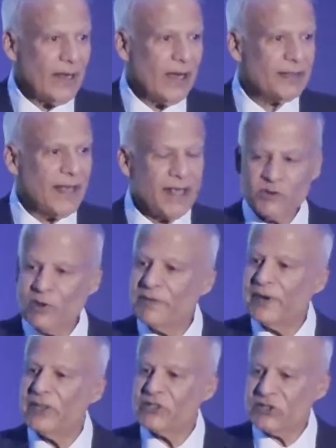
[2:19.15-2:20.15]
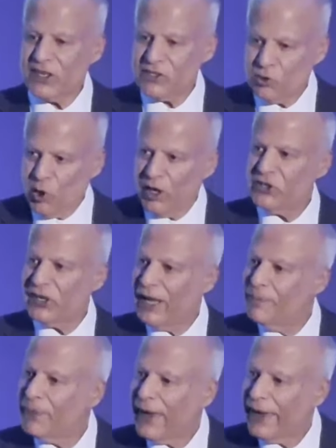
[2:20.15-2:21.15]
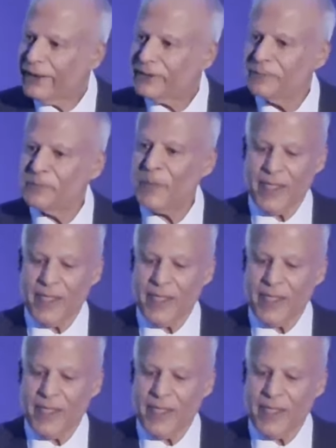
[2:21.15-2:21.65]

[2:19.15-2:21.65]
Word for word: and that is when we discussed launching Impact.